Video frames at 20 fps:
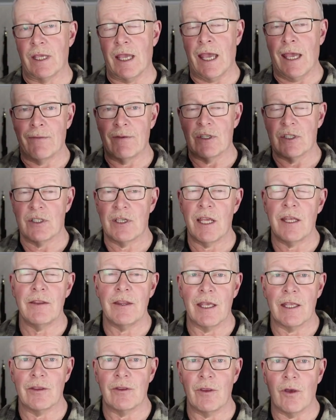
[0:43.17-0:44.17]
Having said
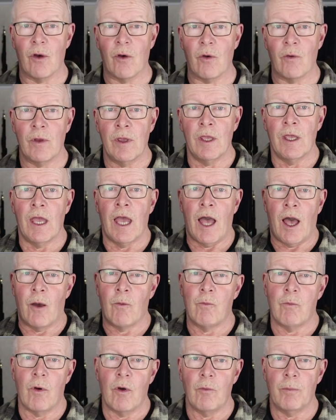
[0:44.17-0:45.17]
that, though, a
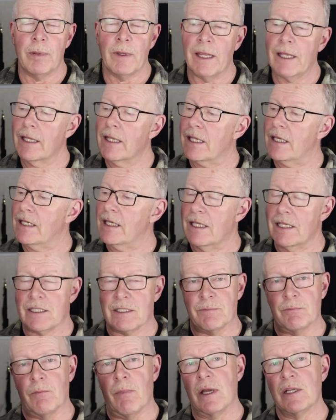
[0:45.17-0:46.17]
wool blanket
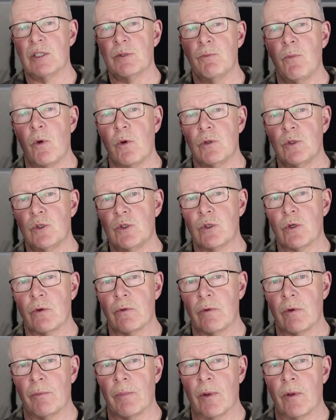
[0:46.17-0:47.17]
is much more
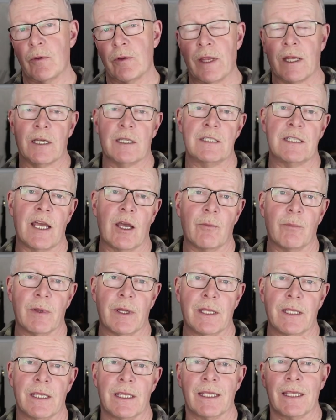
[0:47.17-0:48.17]
durable than a down
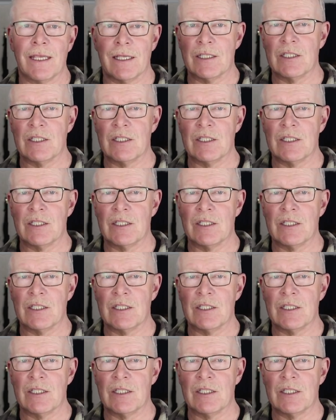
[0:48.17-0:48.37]
blanket,